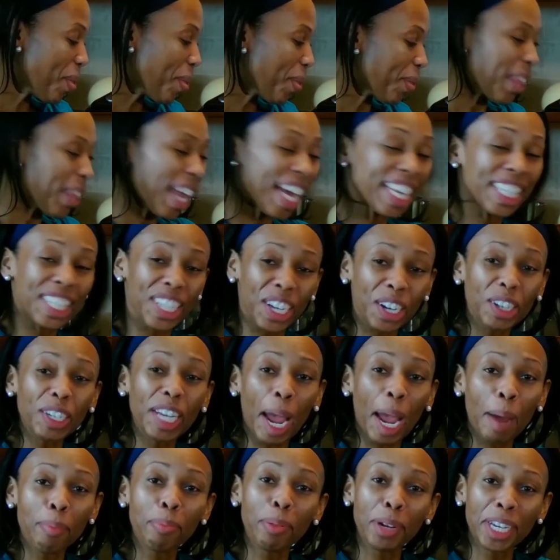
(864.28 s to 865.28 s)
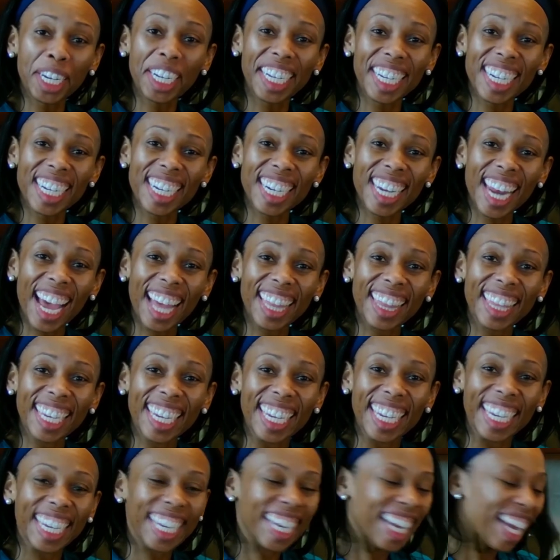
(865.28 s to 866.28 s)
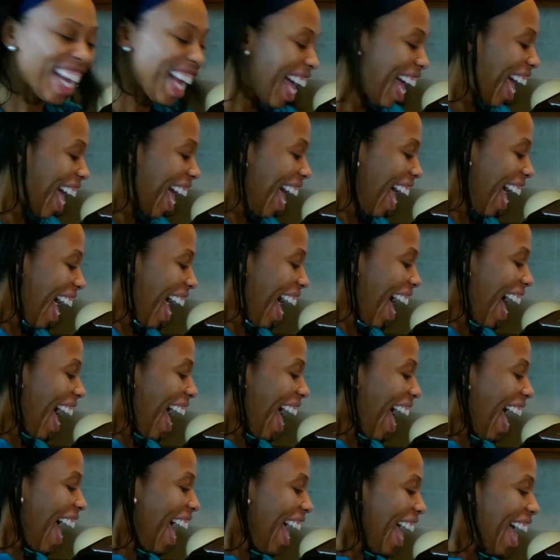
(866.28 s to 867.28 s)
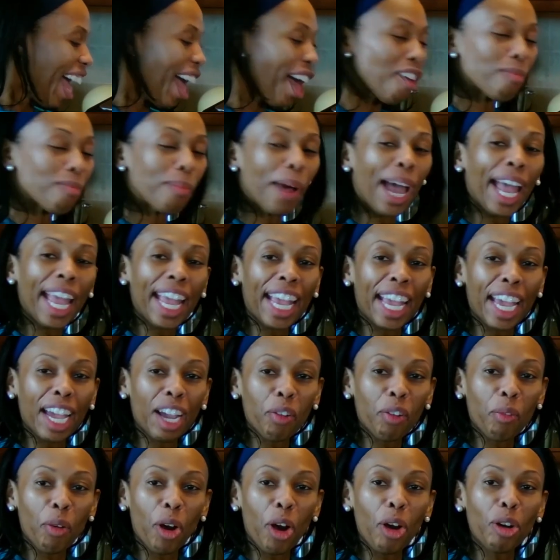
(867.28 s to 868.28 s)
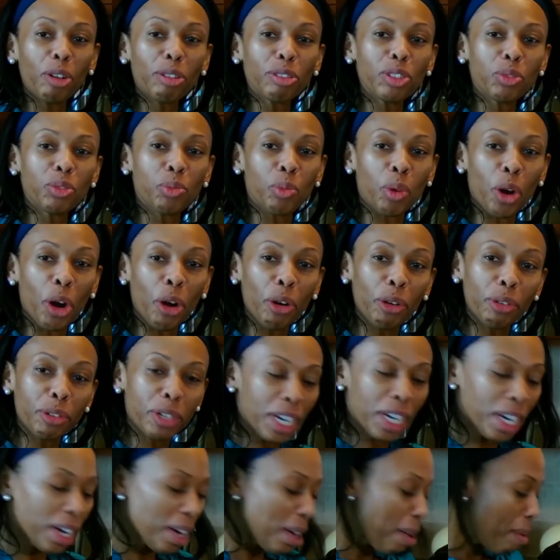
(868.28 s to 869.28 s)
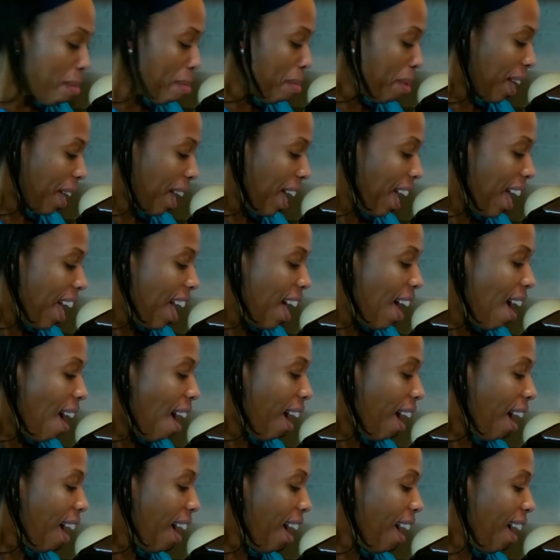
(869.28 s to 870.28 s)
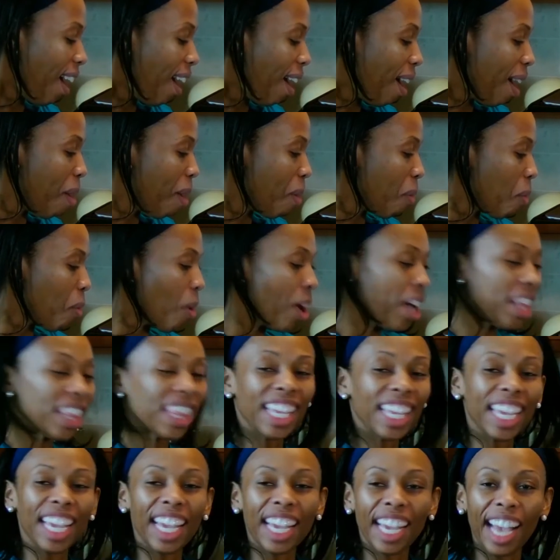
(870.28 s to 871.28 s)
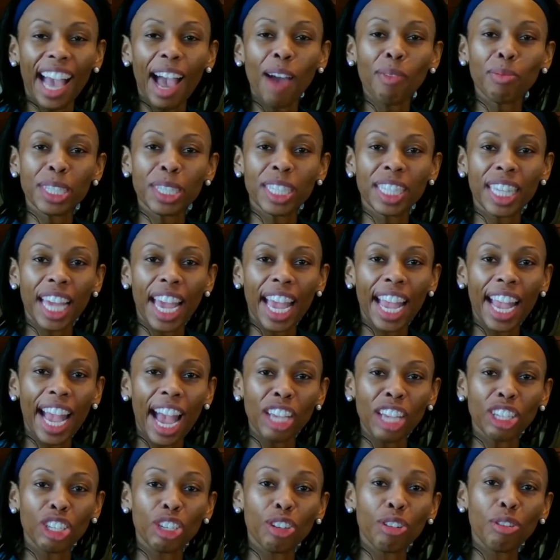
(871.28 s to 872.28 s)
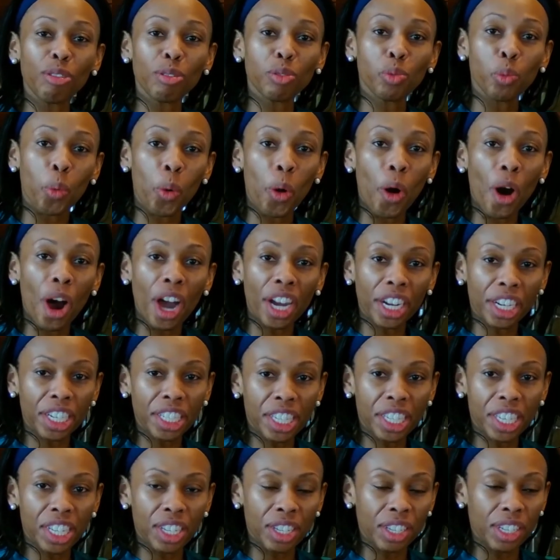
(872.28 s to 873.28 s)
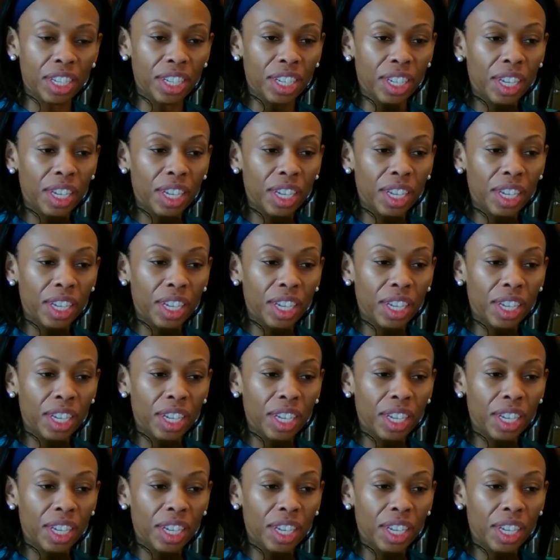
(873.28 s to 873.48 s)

that turned out pretty good, I think. I have my egg rolls rolled up. One thing I would say, I use water to